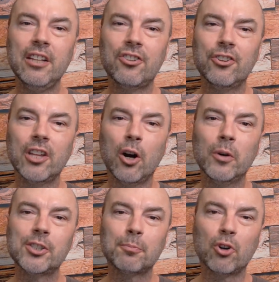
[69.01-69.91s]
to know
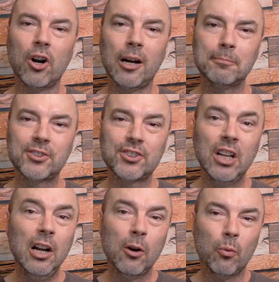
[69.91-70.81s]
as prompts
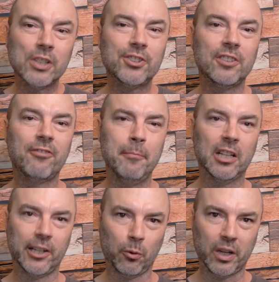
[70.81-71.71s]
once you're
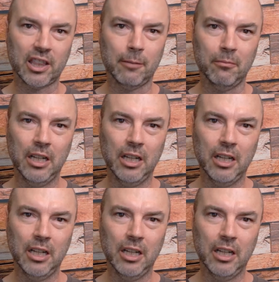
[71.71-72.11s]
familiar with them.